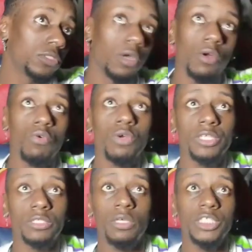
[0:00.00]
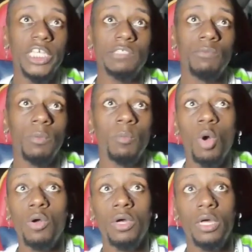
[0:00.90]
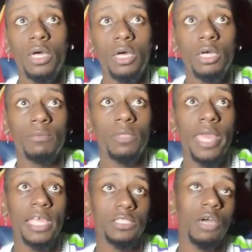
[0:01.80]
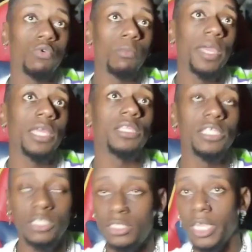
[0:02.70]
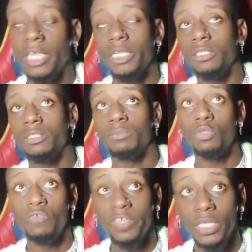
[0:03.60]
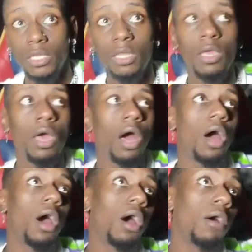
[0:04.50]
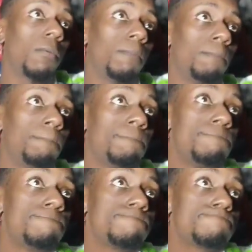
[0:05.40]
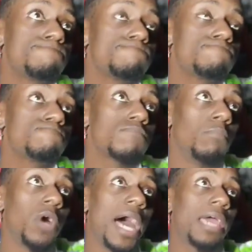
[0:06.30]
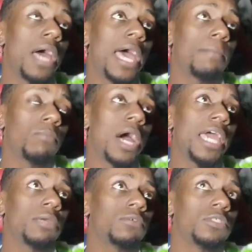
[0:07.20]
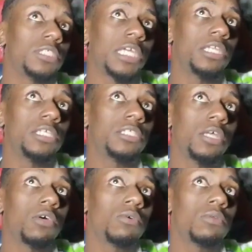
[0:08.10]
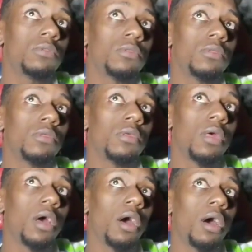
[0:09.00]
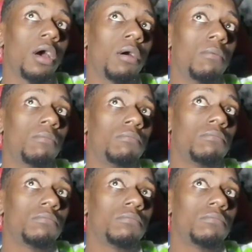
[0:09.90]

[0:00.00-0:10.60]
So of course, Jason Momoa, as Aquaman, did his thing in this movie. But I ain't gonna say this though. I